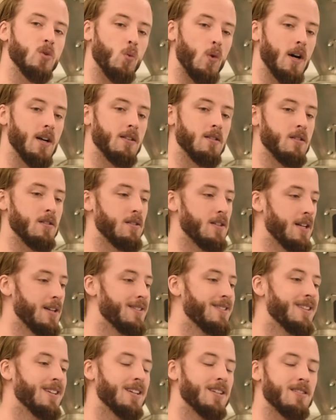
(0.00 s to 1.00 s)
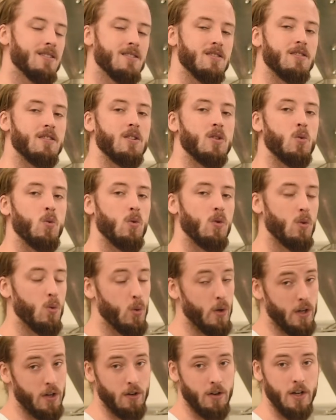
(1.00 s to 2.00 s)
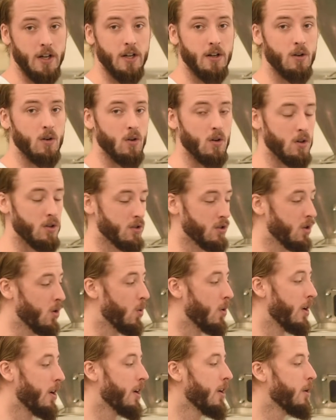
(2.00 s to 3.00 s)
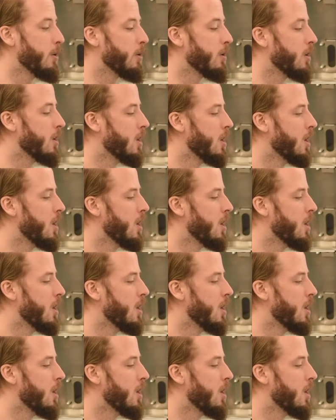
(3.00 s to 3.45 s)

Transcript: Why is this 10 seconds quicker here or slower here?